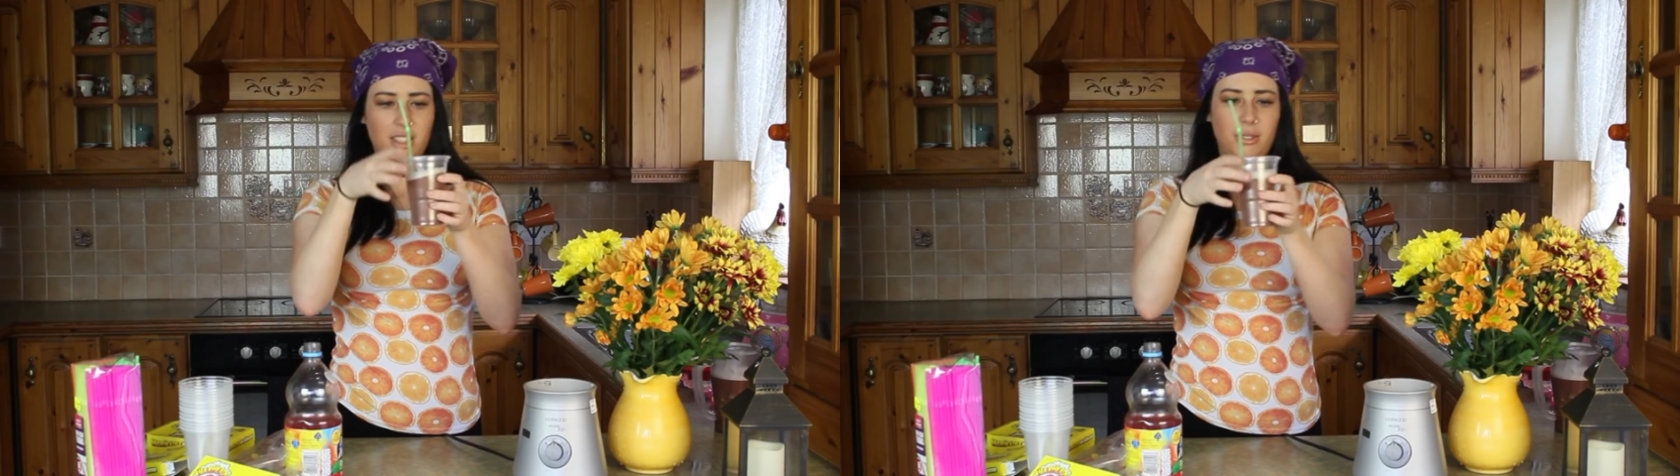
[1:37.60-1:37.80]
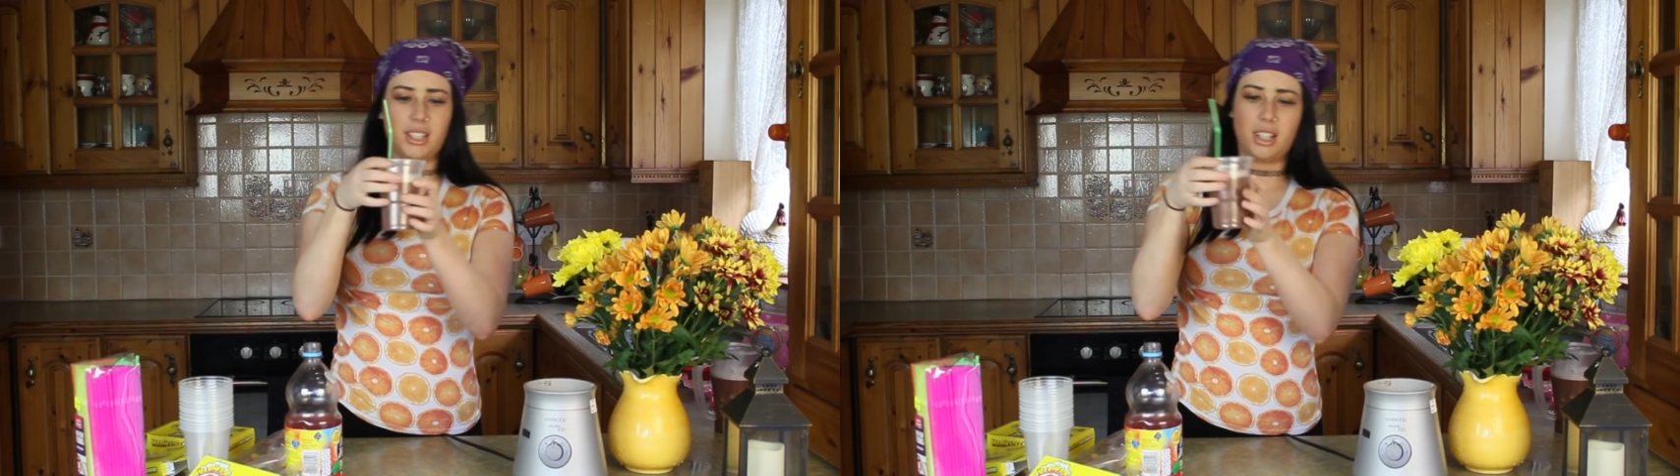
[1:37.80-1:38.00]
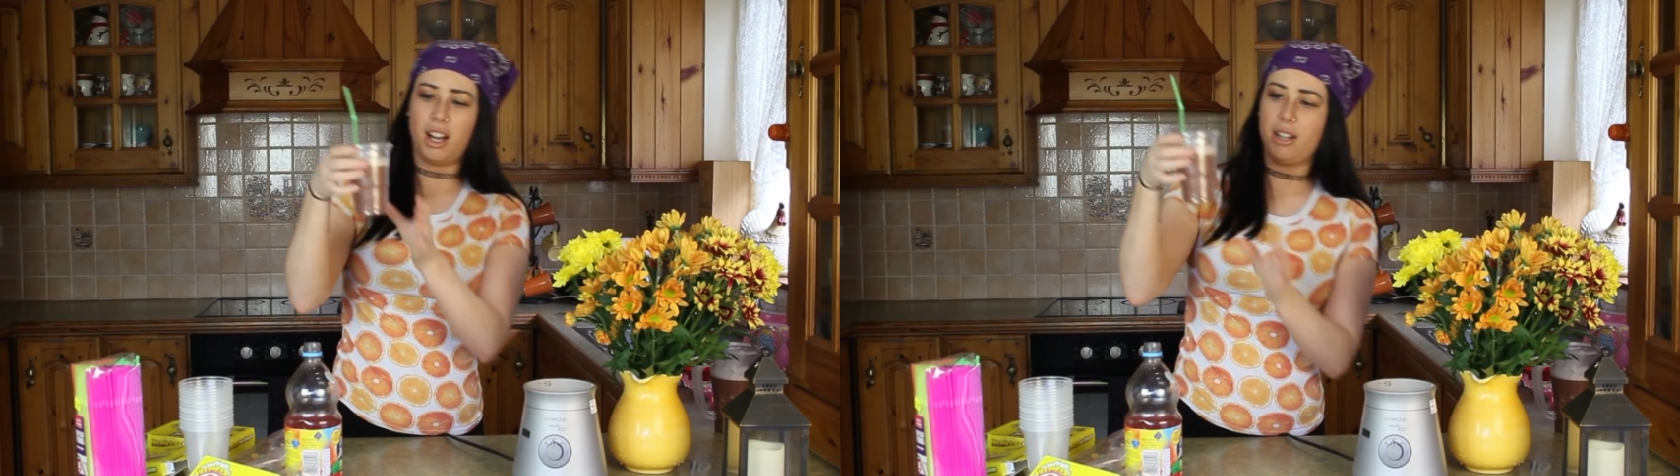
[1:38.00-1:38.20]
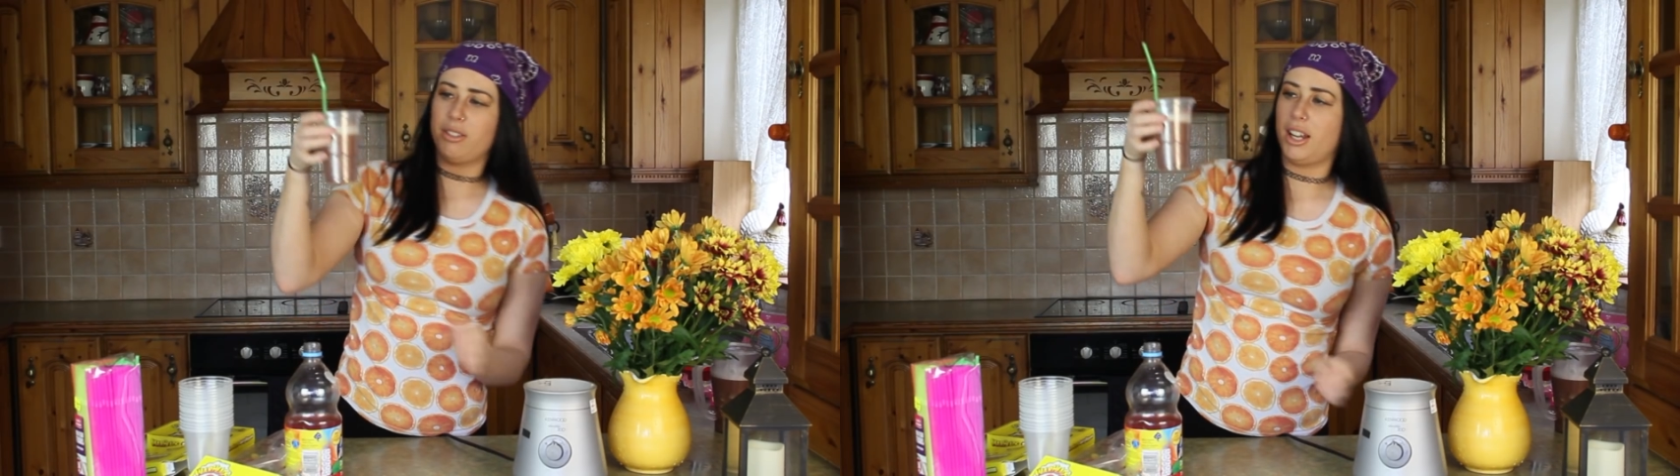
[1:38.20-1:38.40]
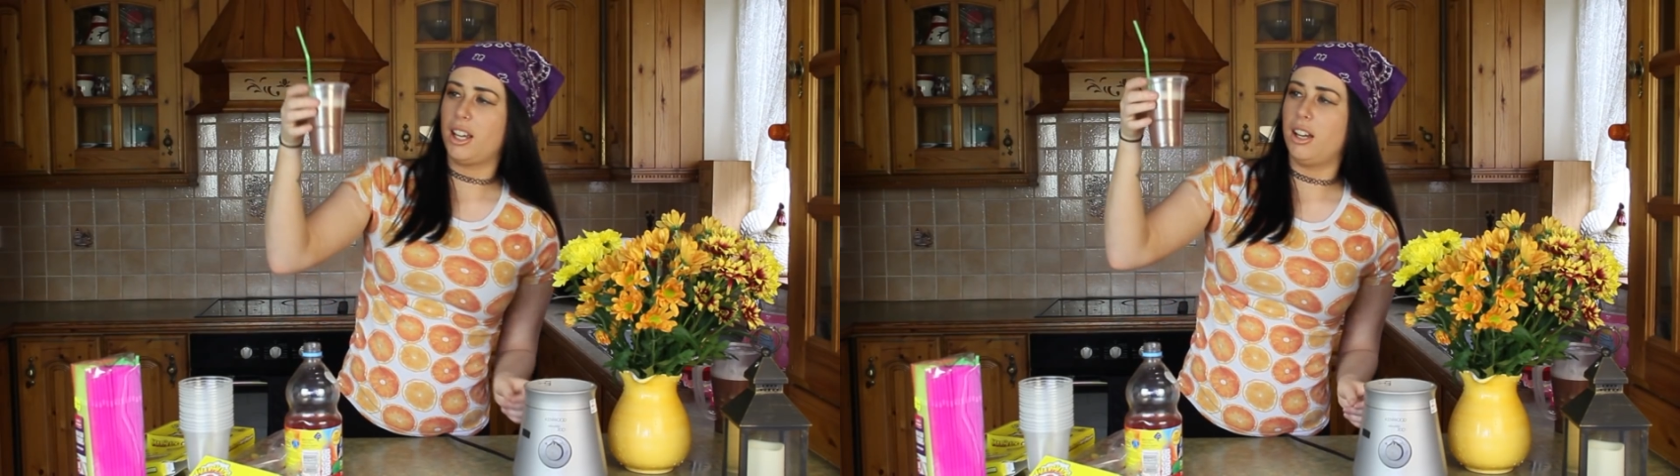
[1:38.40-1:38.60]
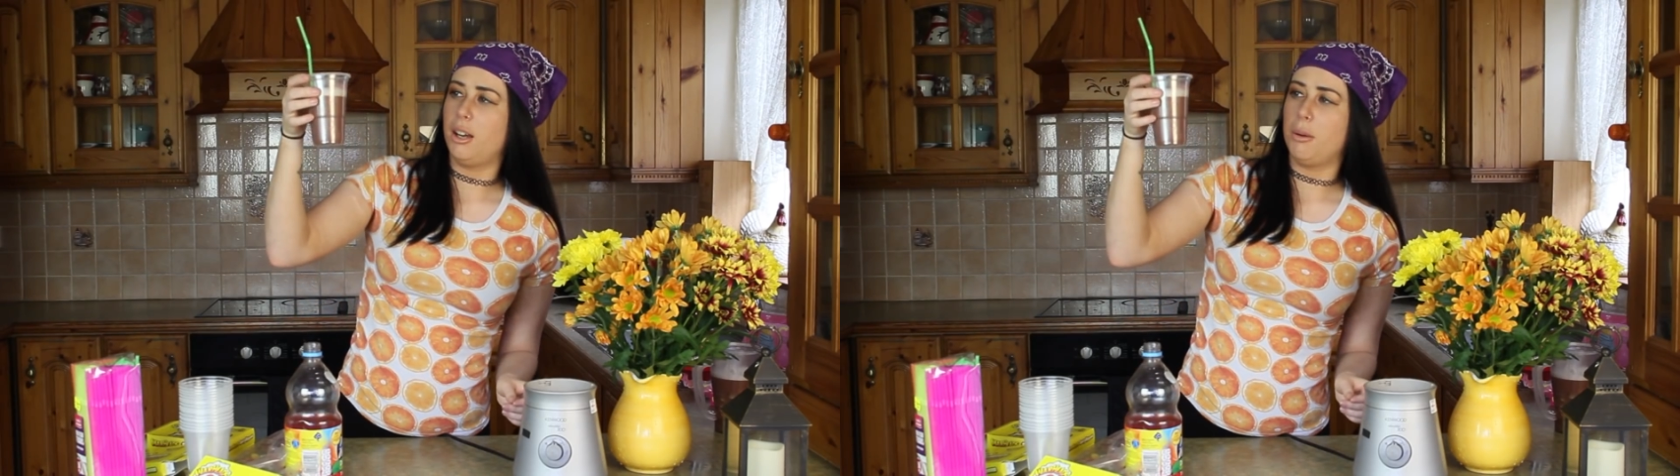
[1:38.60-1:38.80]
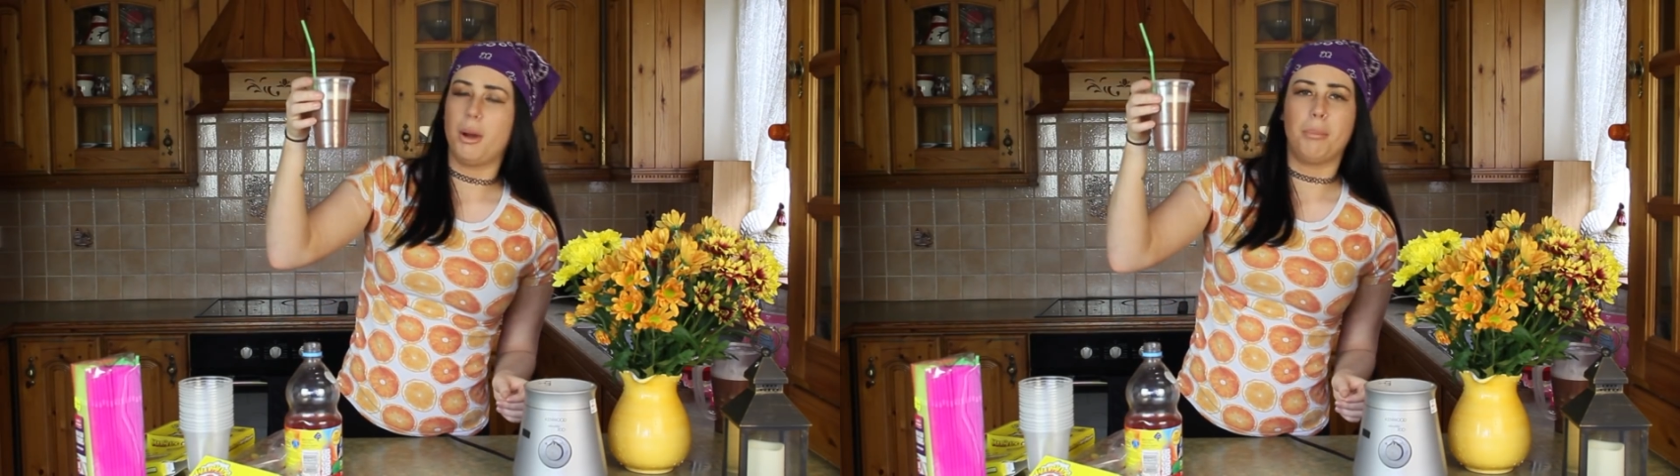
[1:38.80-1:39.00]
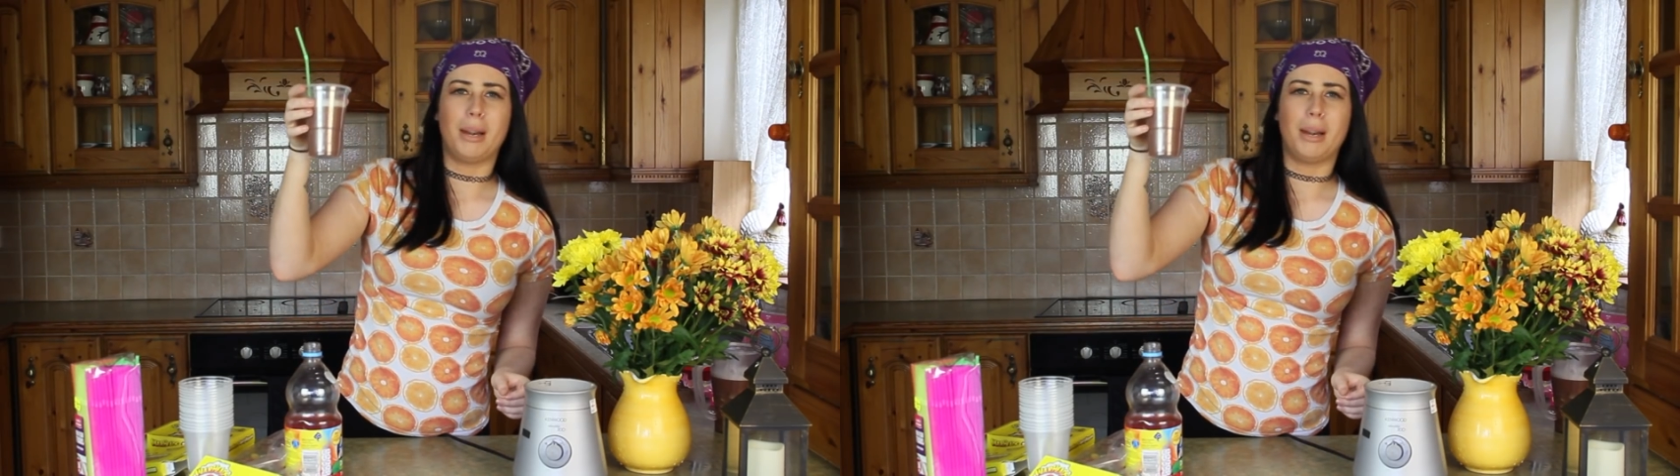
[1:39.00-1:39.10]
So it's kind of like a